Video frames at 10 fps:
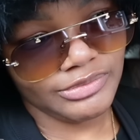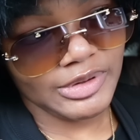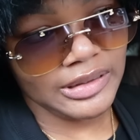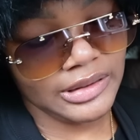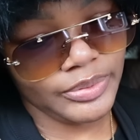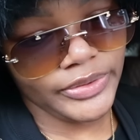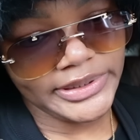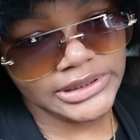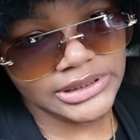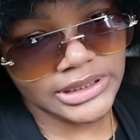My
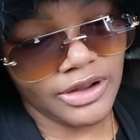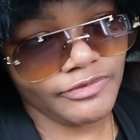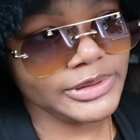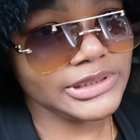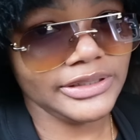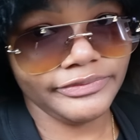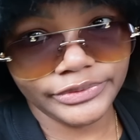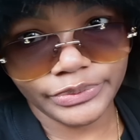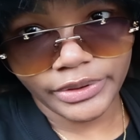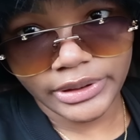appointment is at
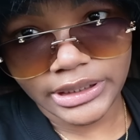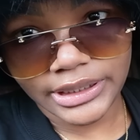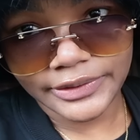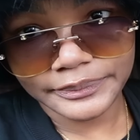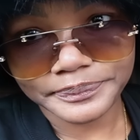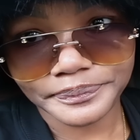11:30. We're already here.